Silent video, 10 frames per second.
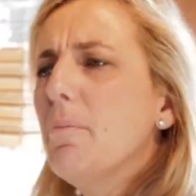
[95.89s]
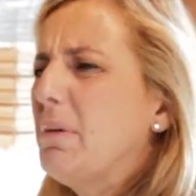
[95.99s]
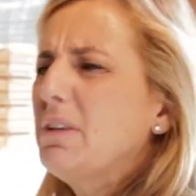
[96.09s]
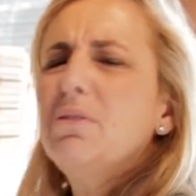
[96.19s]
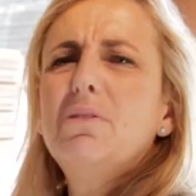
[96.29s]

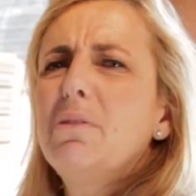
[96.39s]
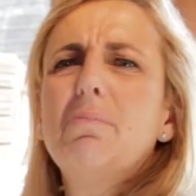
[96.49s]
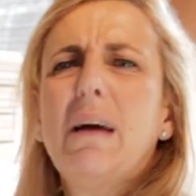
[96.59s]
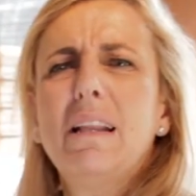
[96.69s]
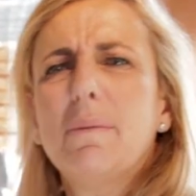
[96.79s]
but you don't
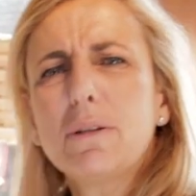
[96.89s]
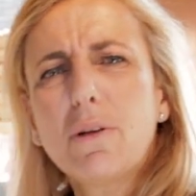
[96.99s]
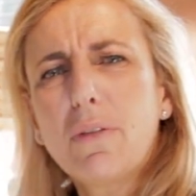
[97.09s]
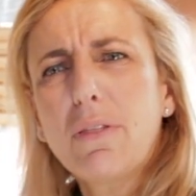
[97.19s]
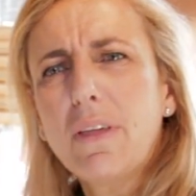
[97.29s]
mind about
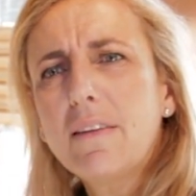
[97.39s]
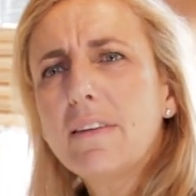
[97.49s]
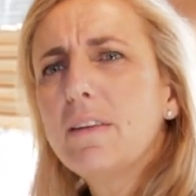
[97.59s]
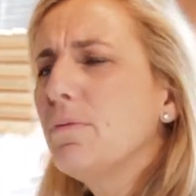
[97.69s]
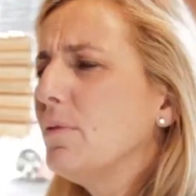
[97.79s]
other things
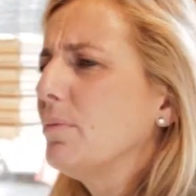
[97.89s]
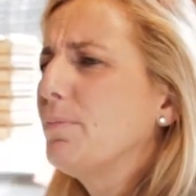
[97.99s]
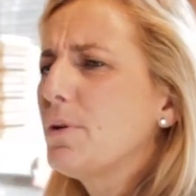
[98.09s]
and you,